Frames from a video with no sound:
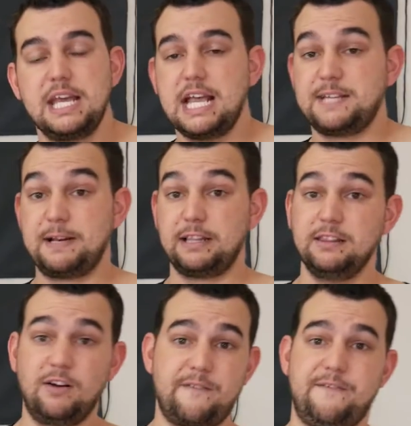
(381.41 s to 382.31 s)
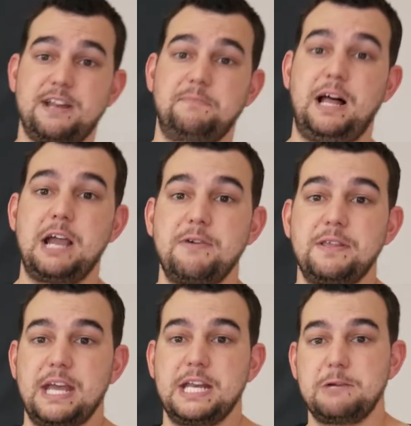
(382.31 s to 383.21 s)
It's been a lot of fun to play with,
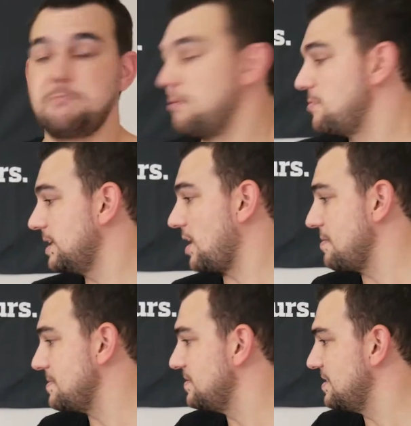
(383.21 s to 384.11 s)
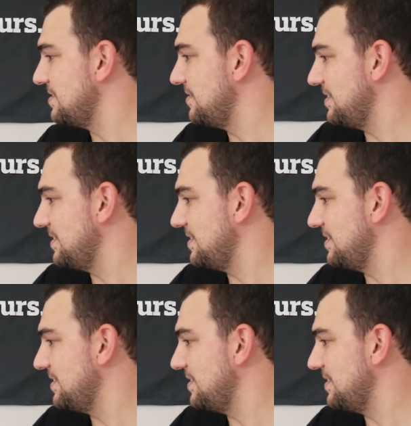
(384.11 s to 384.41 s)
and I really hope you